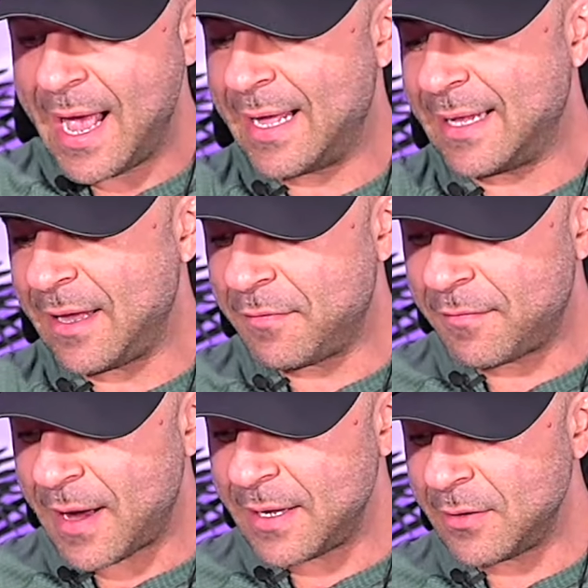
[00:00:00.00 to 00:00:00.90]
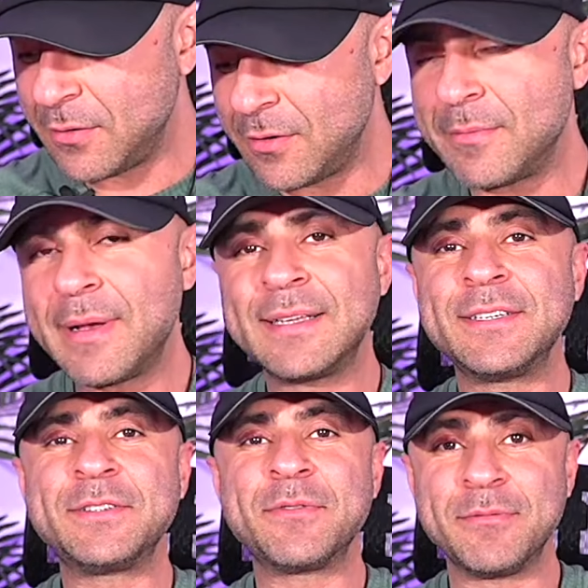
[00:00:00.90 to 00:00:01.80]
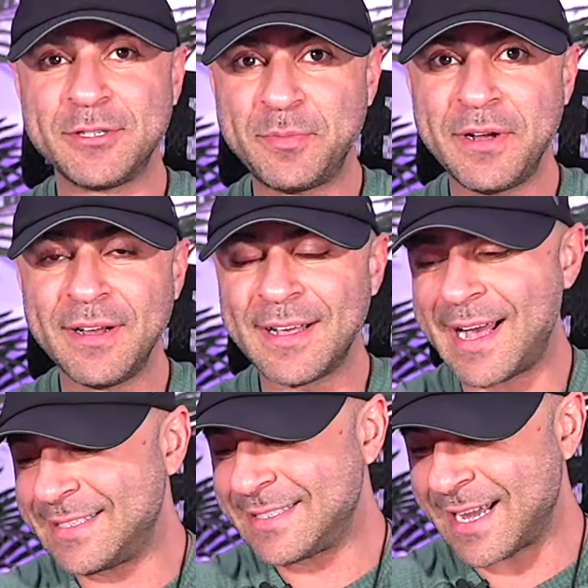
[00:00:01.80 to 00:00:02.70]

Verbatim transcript: and a final message from your spirit guides